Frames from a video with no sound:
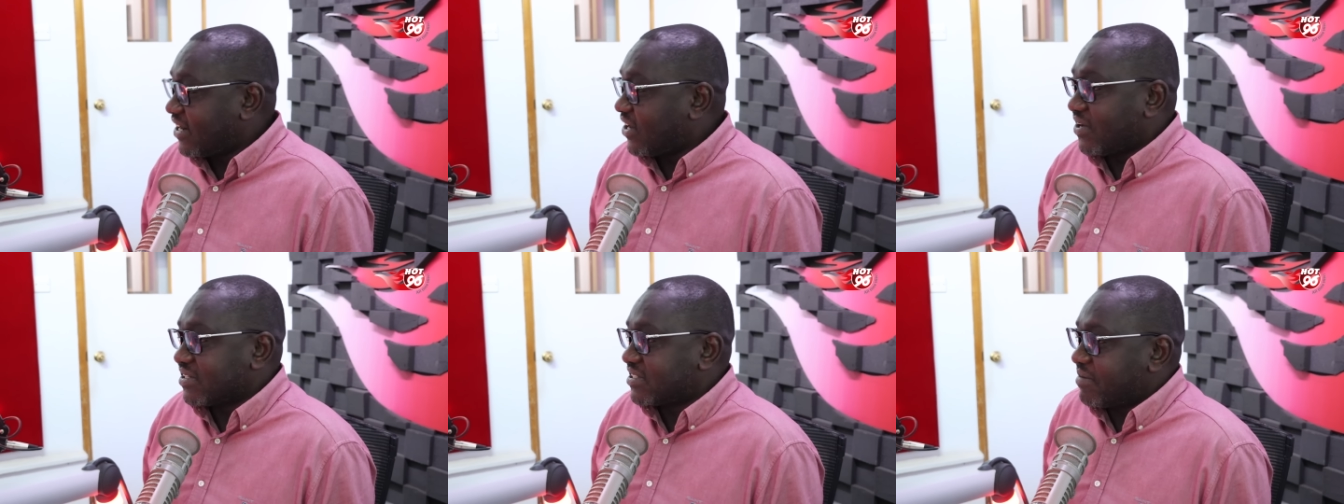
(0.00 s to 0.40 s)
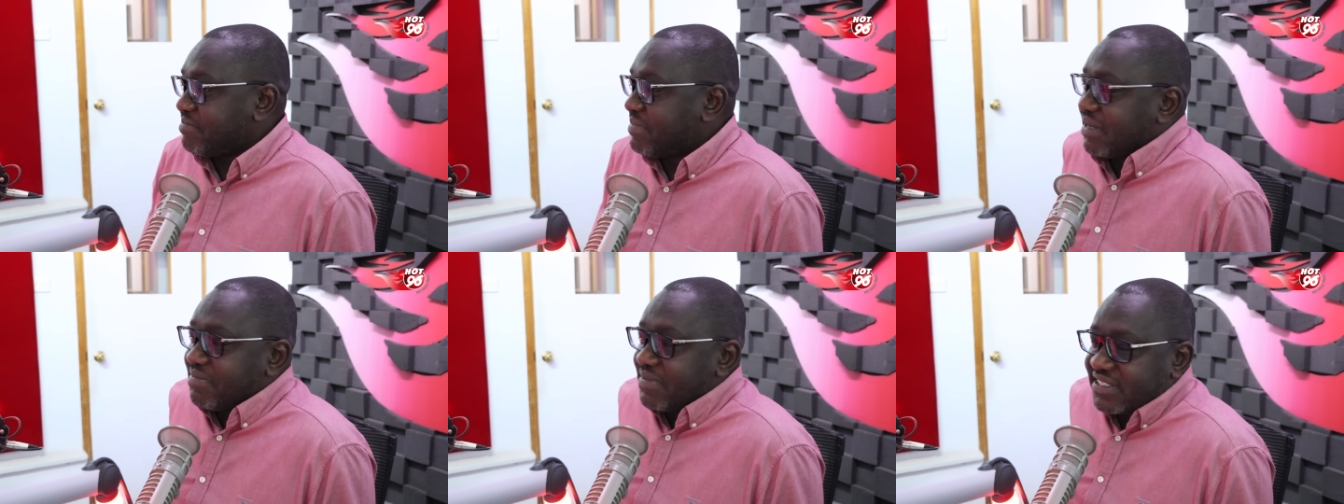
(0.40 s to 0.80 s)
Oh, it's a
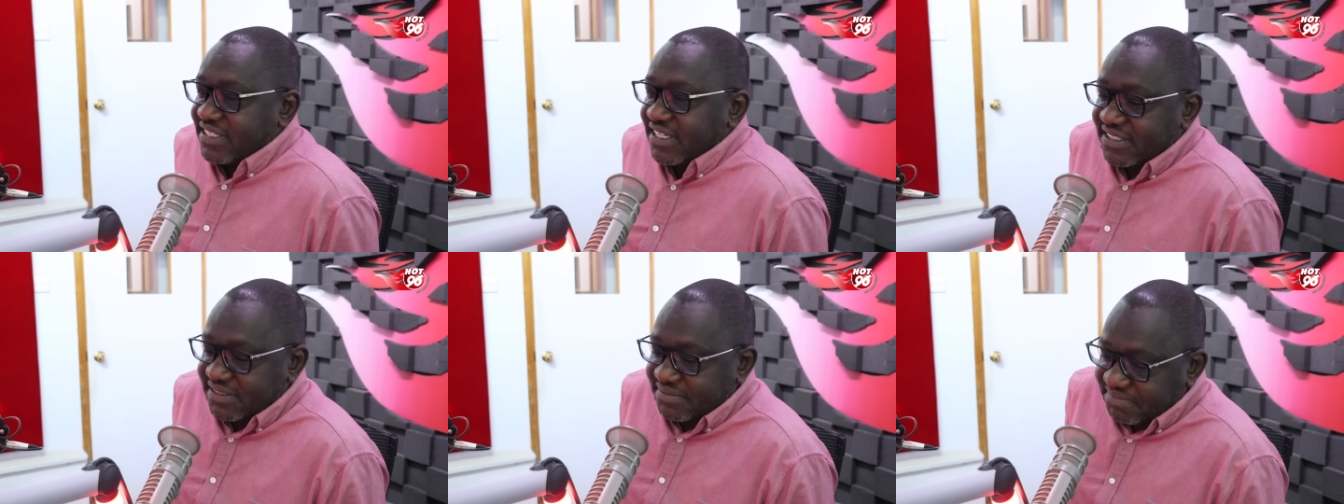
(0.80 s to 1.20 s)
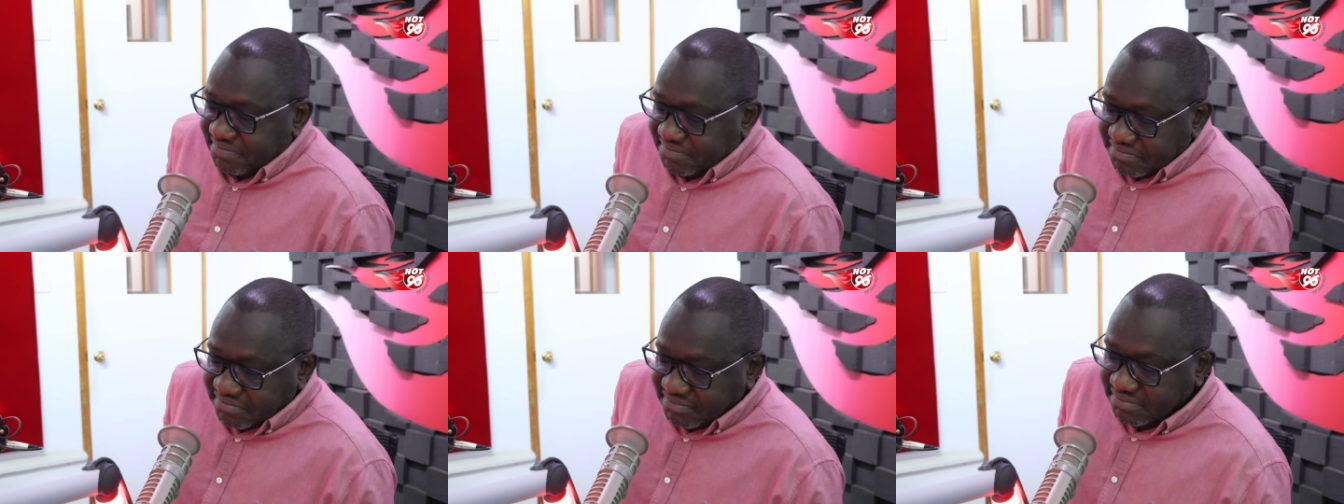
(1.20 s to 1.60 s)
big mistake.
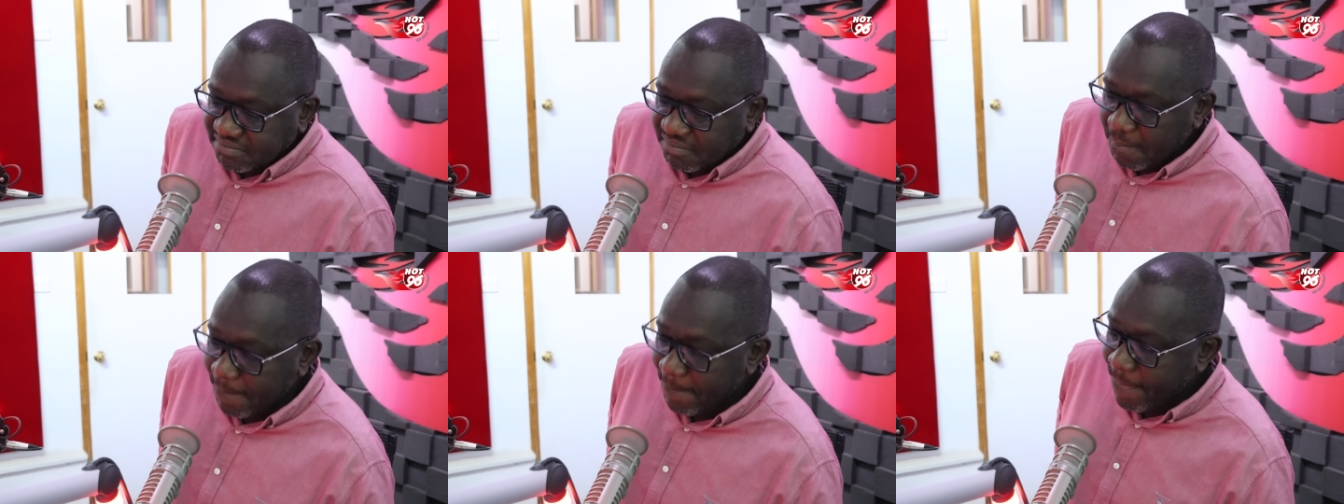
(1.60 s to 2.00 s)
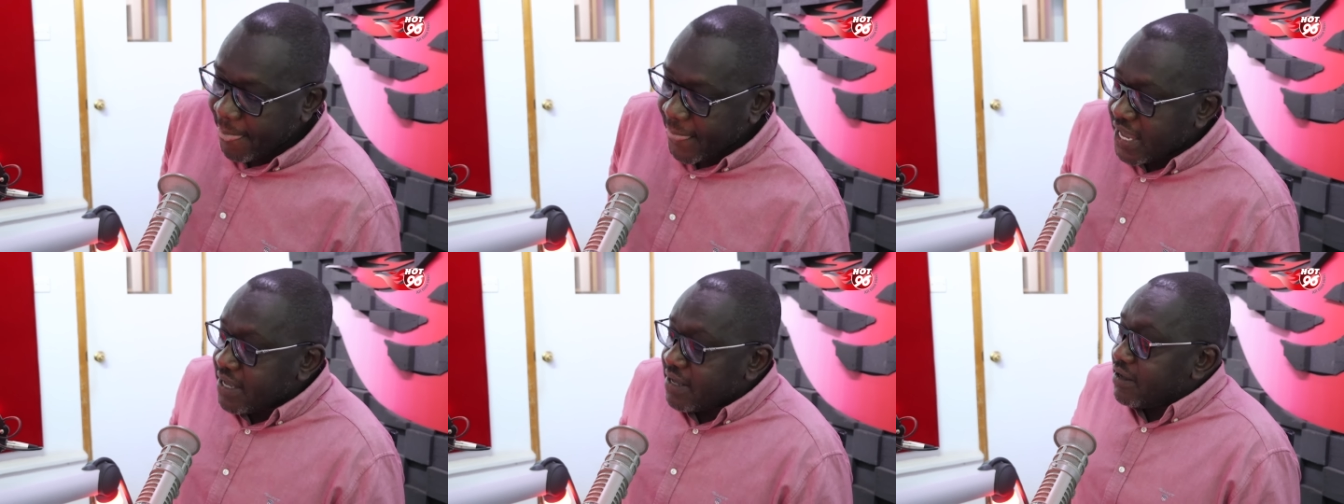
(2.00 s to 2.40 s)

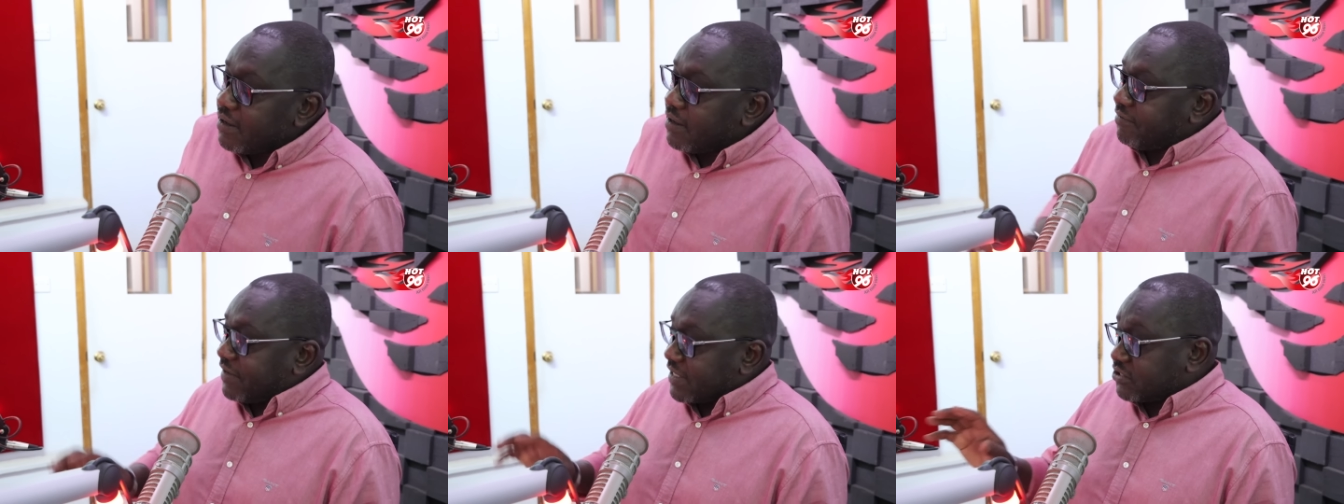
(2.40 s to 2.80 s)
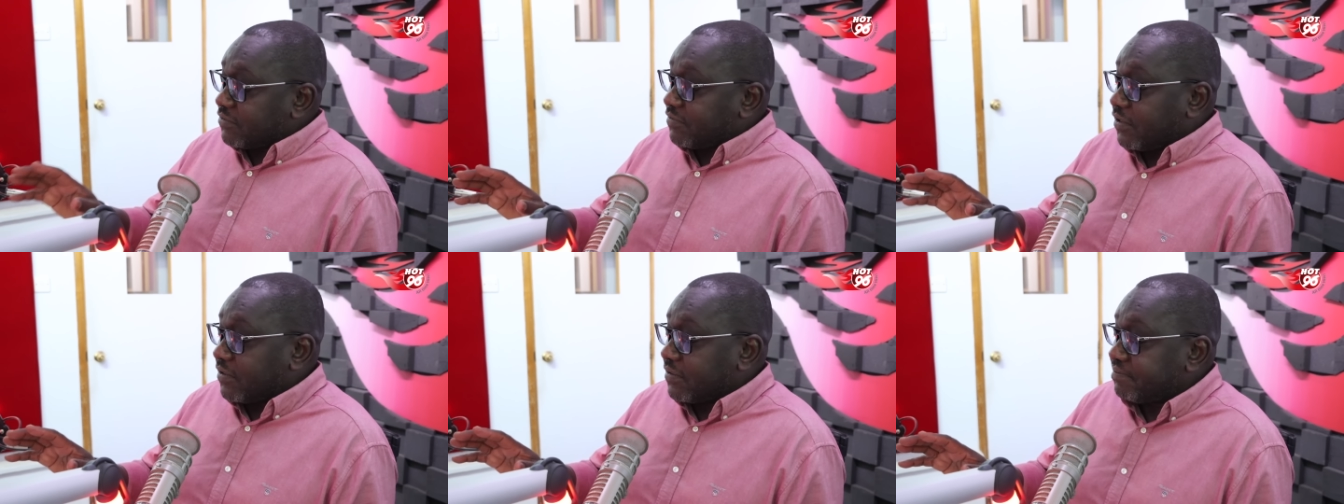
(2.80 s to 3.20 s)
First
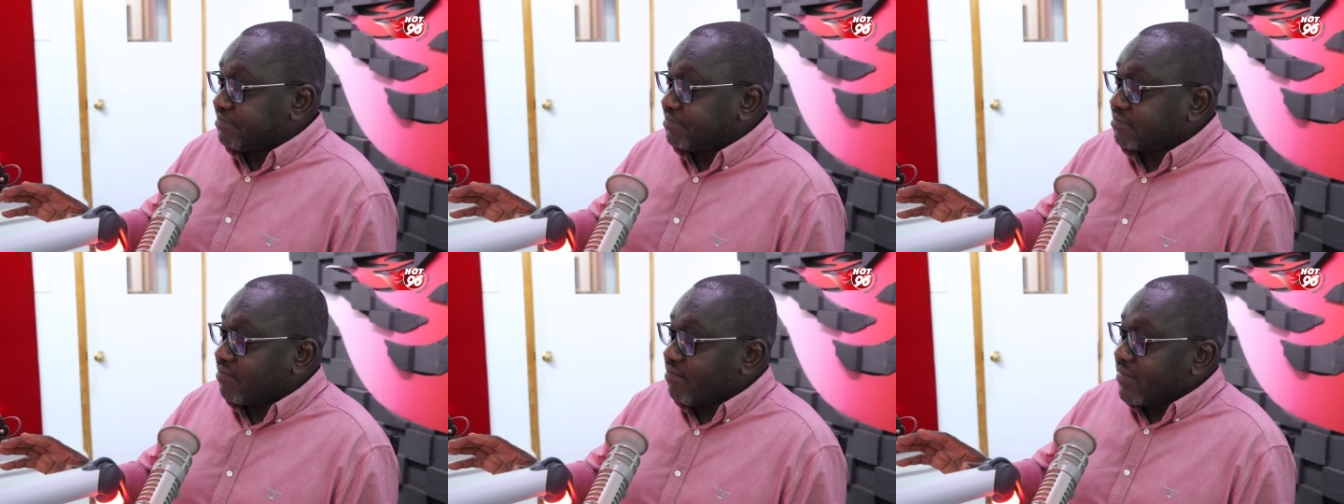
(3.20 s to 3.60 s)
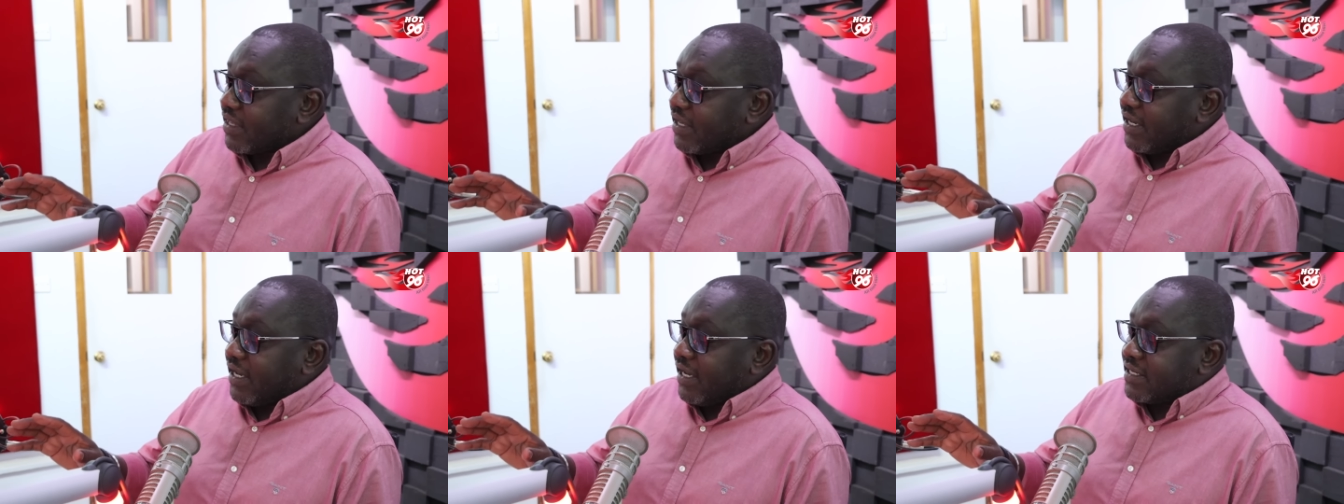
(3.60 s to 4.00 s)
of all,
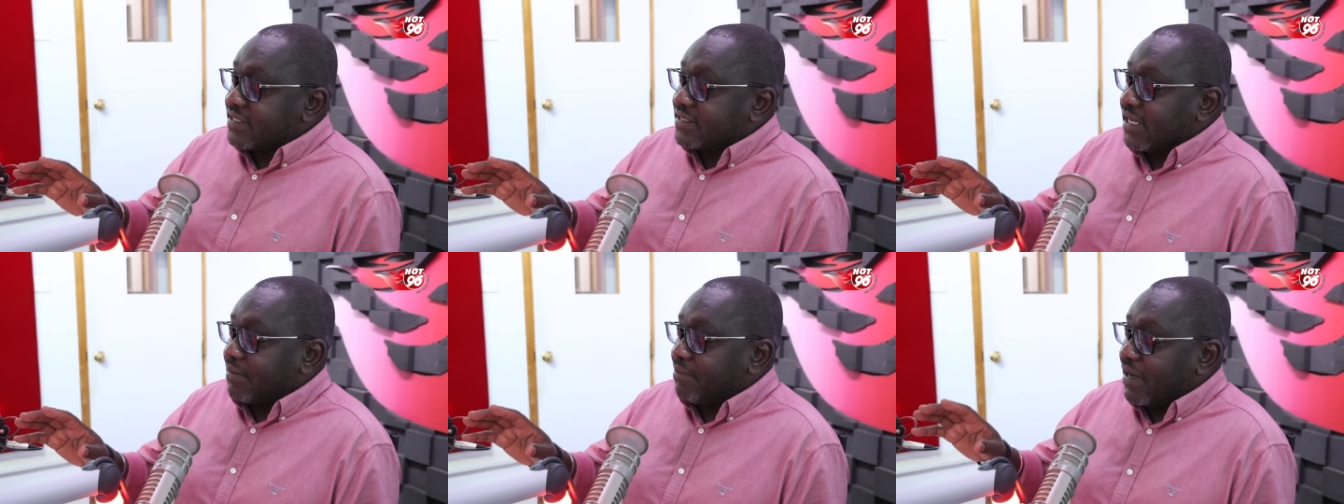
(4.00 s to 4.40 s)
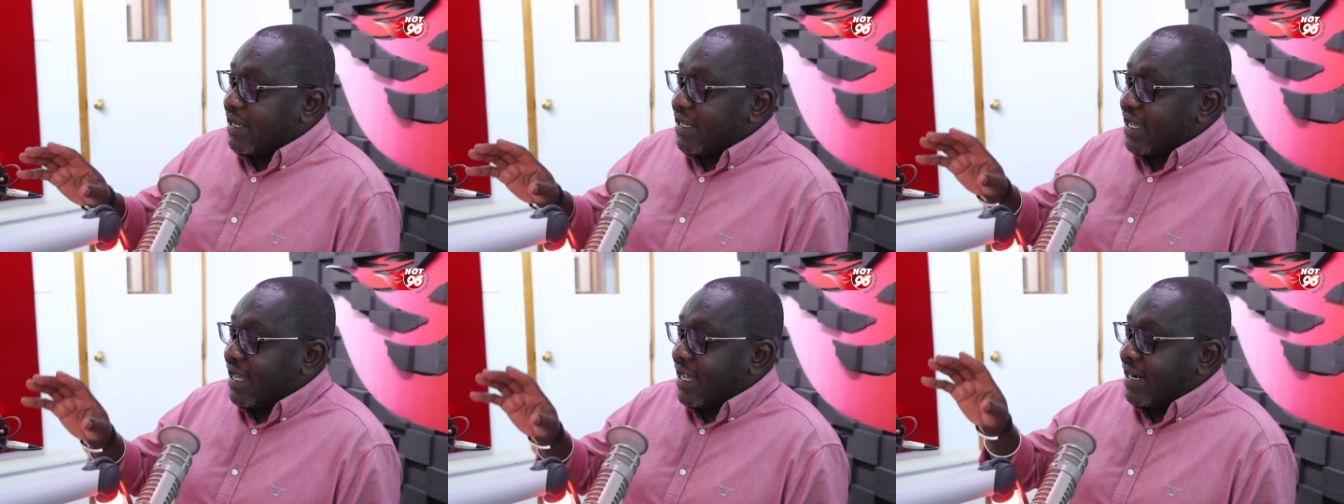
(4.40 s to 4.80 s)
it is a,
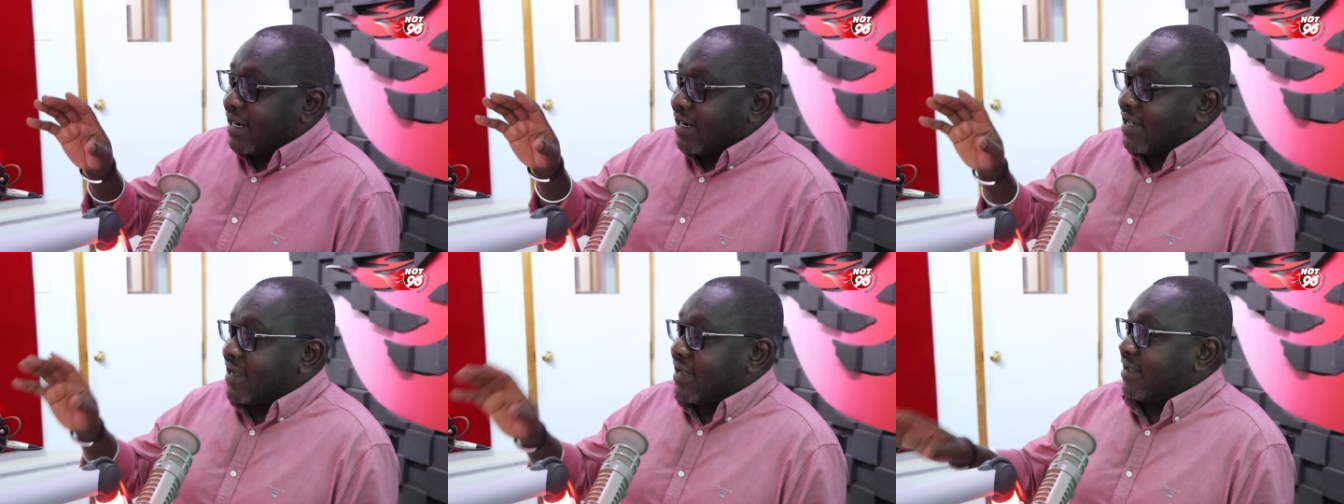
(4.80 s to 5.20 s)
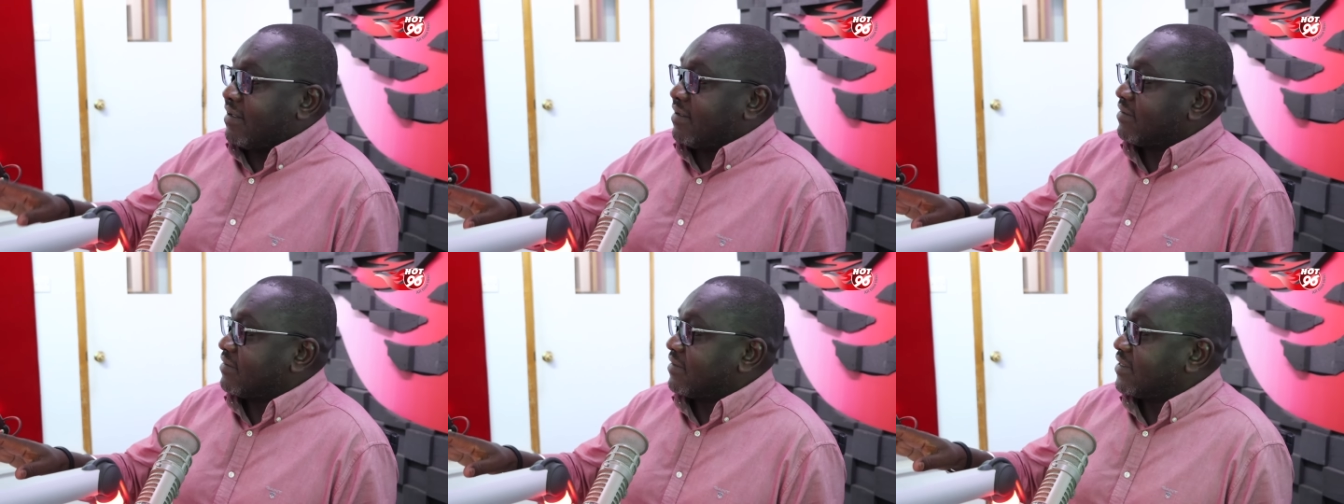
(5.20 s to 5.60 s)
a lie.